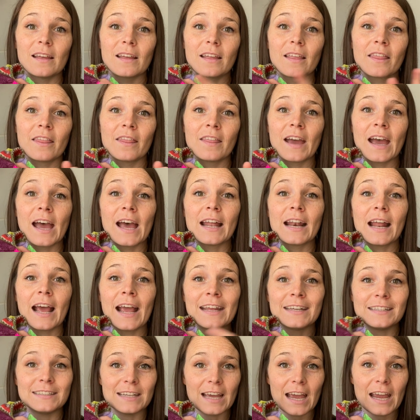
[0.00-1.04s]
that I
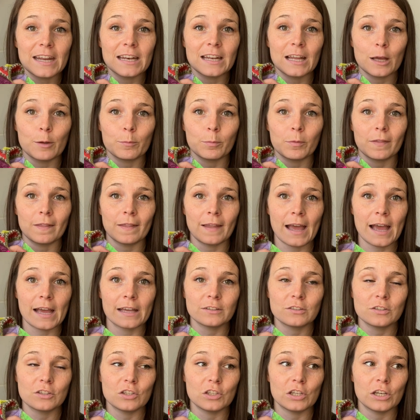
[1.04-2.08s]
dyed up
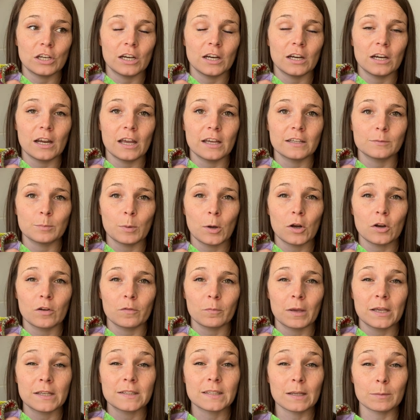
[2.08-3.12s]
last year as part of
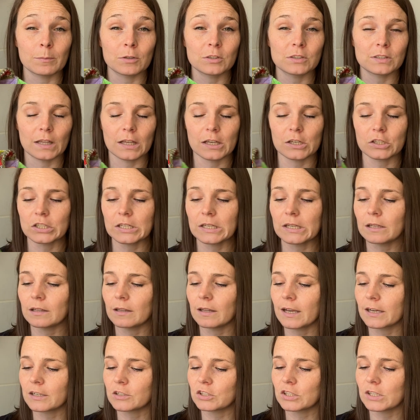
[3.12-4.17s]
my summer slushy
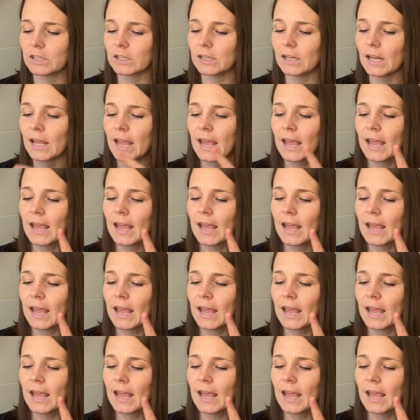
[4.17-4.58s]
collection.